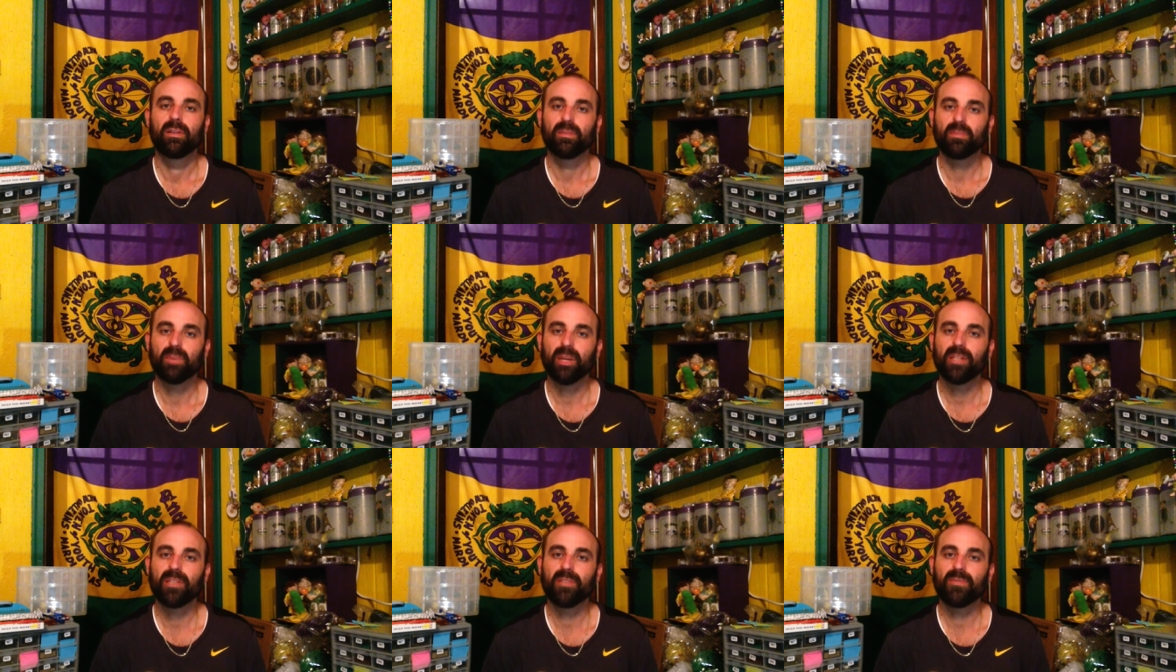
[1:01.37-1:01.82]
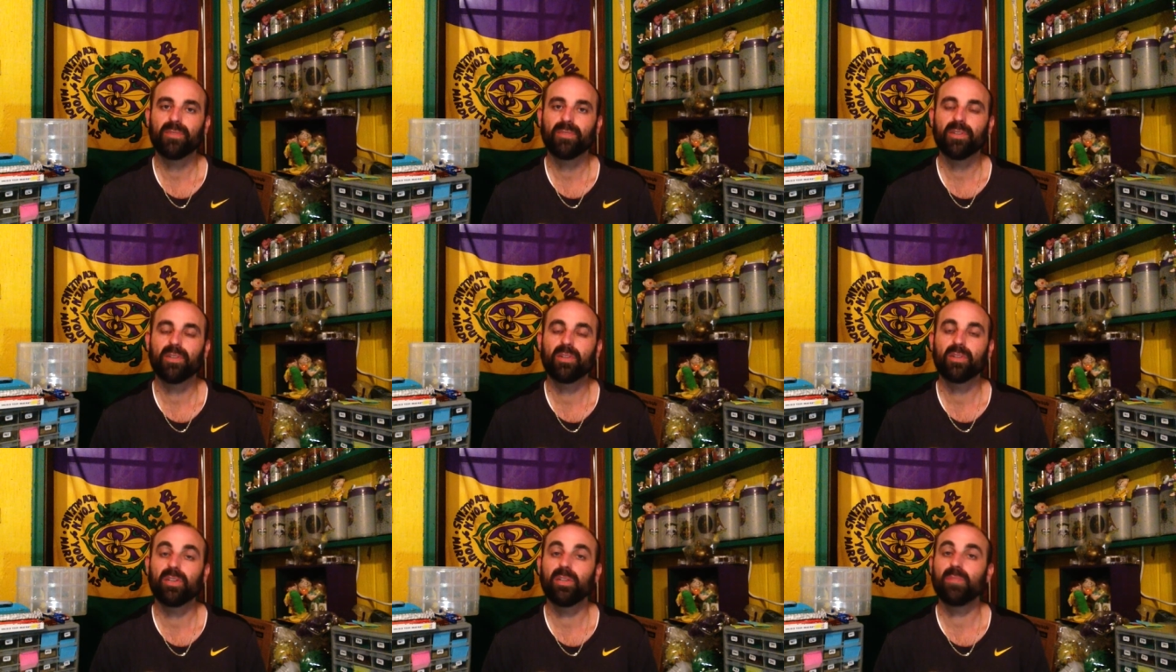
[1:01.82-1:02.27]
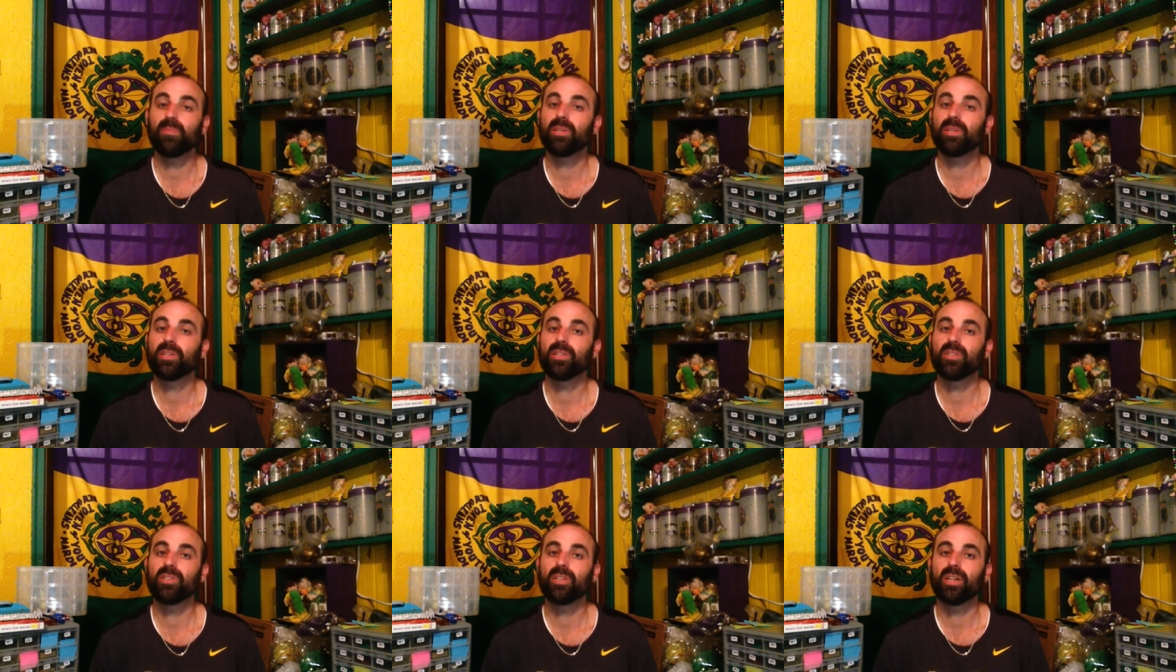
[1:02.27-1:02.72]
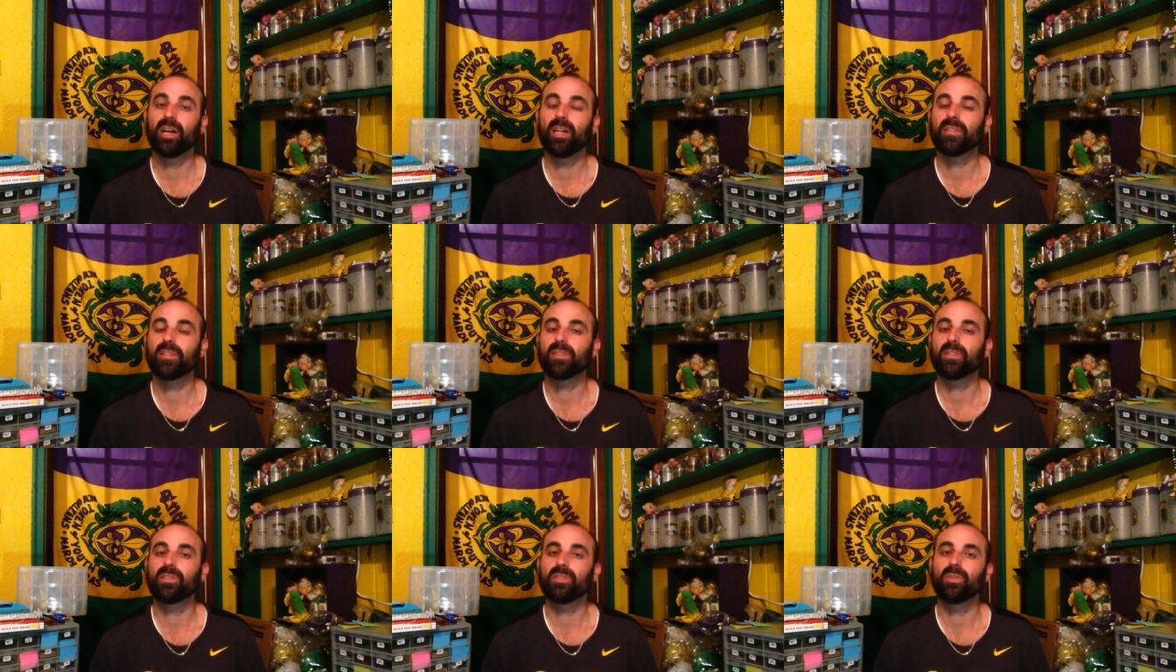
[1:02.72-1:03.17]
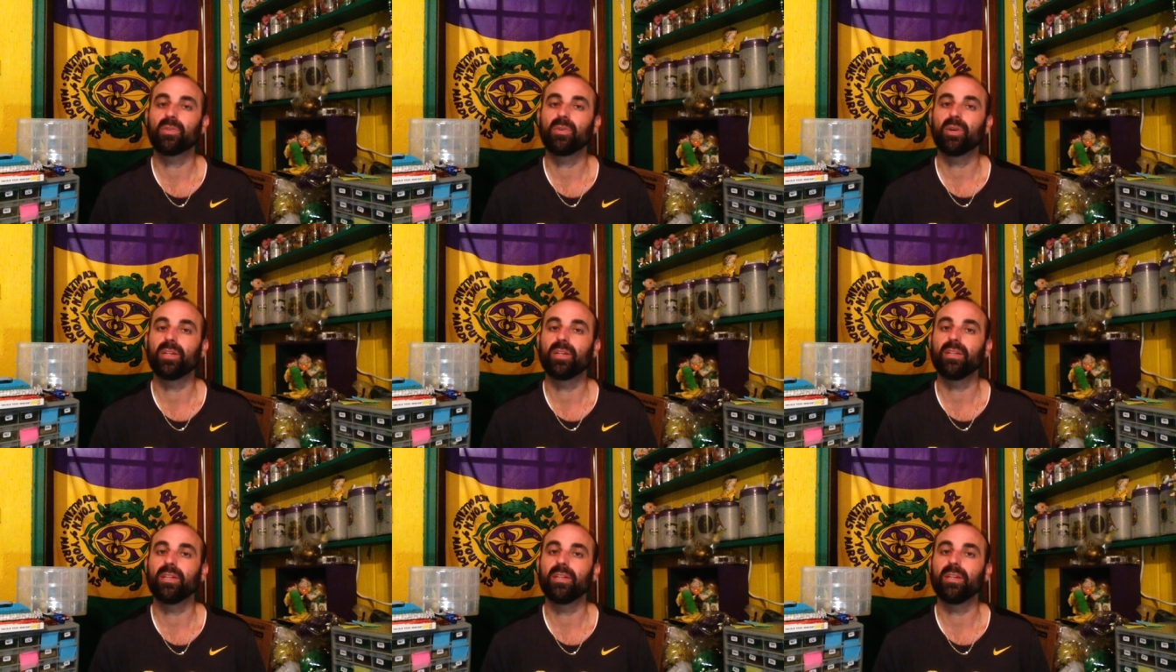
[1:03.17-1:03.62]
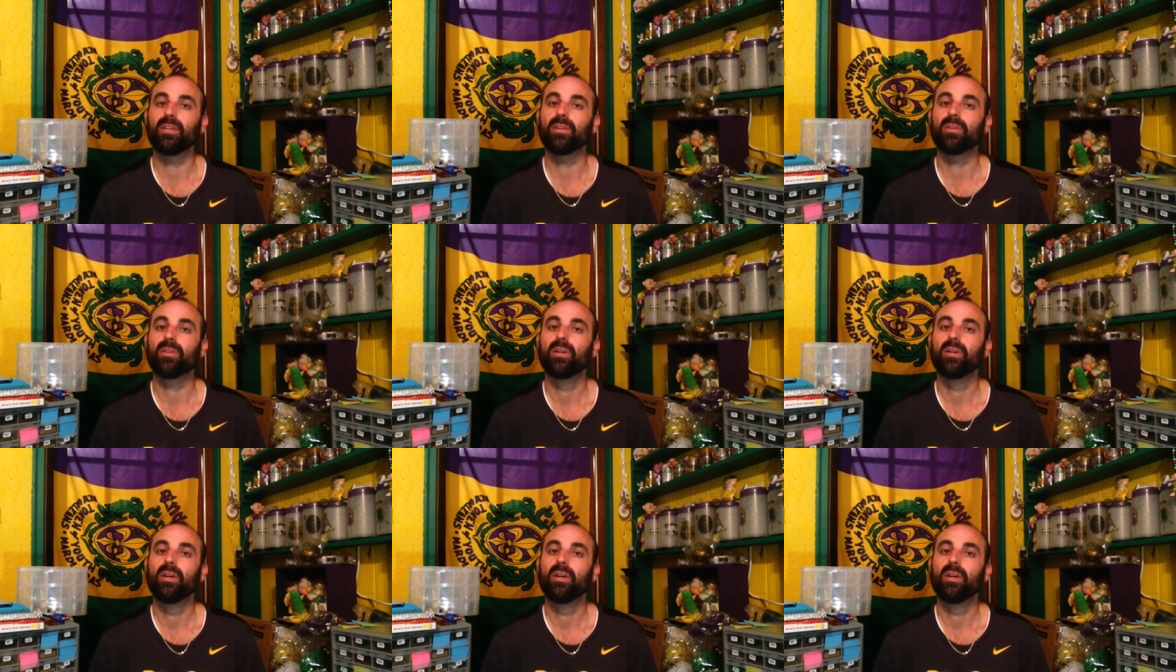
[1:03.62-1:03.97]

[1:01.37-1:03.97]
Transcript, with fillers: makes you feel good because you got such a great deal.